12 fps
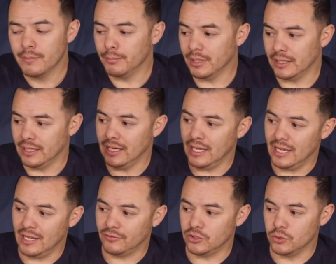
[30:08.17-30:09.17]
But
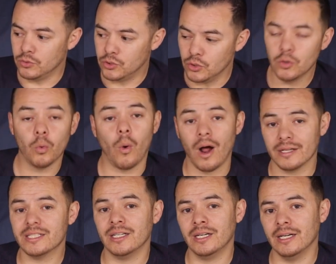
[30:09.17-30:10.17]
if you do
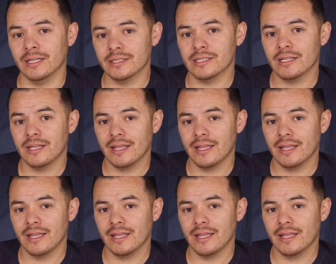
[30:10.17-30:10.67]
want to hunt,